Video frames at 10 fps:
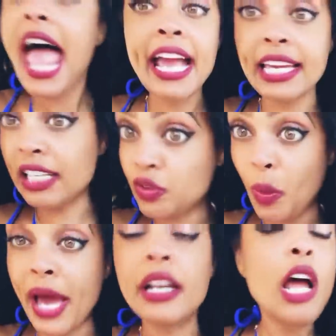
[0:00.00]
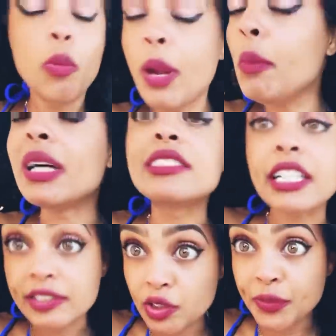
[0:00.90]
And guess what? We want
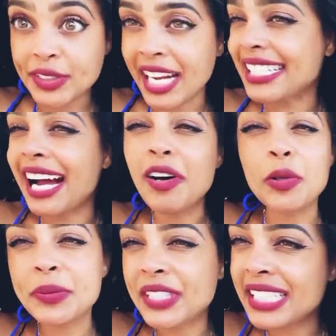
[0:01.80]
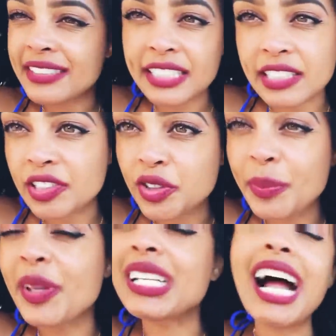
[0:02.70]
justice for Chyna. I hope she gets 600
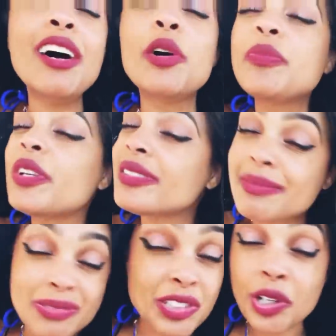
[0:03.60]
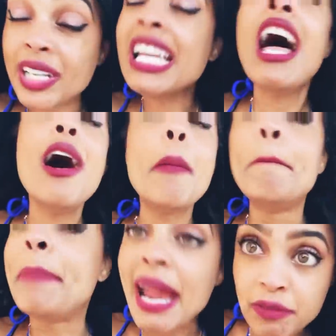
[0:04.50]
million. I hope the, the jury
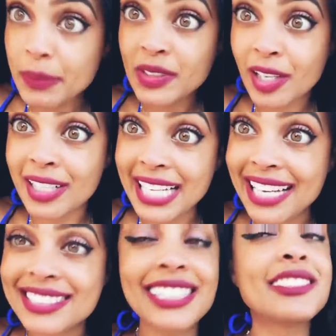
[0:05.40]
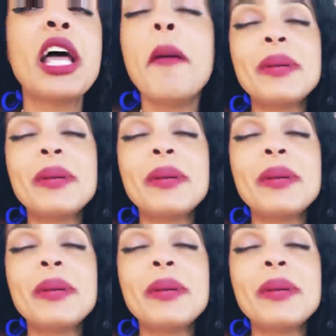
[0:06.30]
bankrupts the Kardashians.